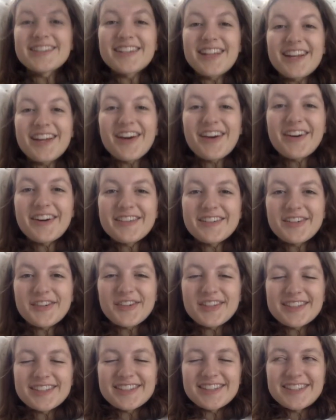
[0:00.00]
I know
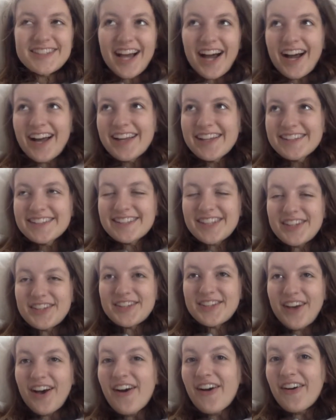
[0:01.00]
everyone's dying to
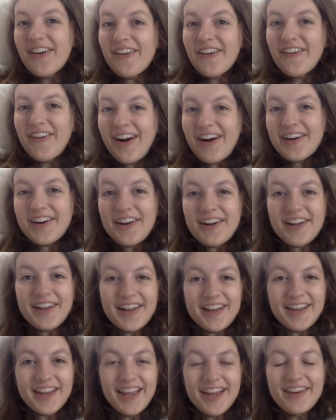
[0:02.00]
know, I'll
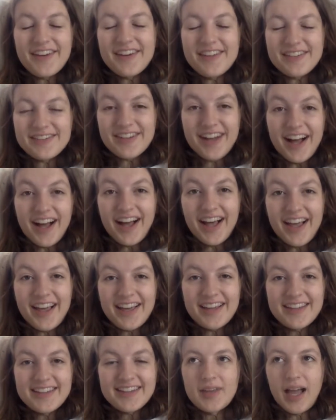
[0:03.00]

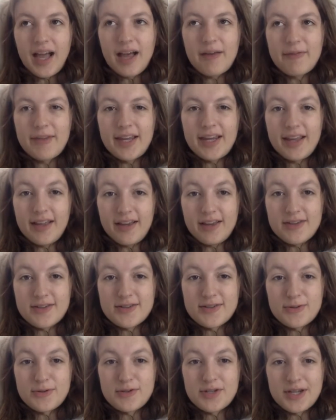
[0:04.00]
clarify. I'm eating a
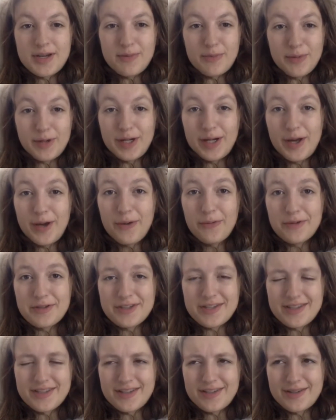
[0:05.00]
sushi burrito, which
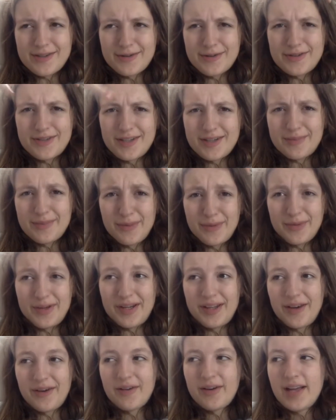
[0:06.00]
is a sushi
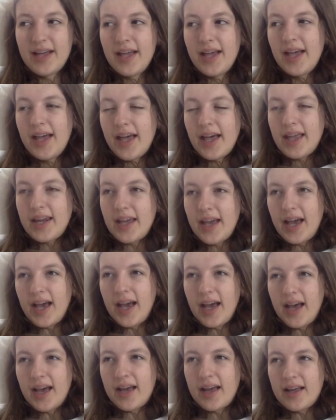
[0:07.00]
burrito, and it
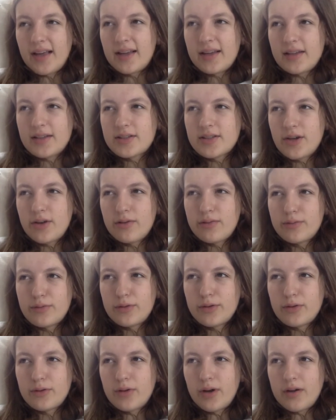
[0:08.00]
had
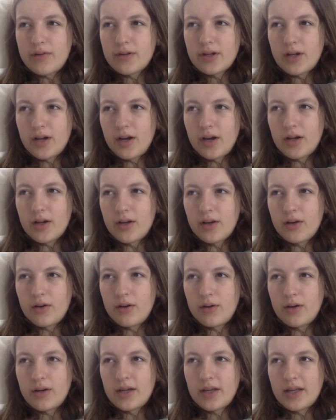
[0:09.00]
tofu,
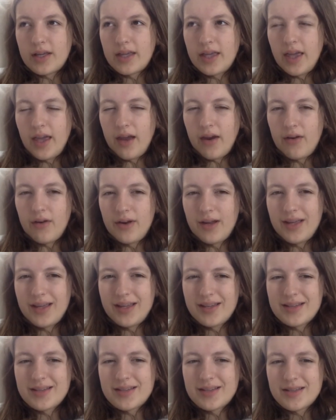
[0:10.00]
avocado,
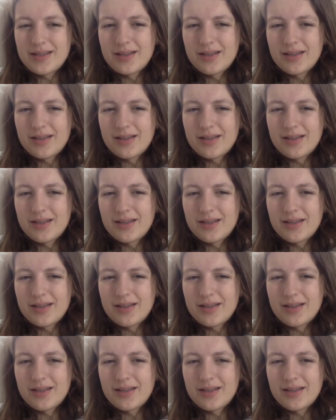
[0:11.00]
carrot,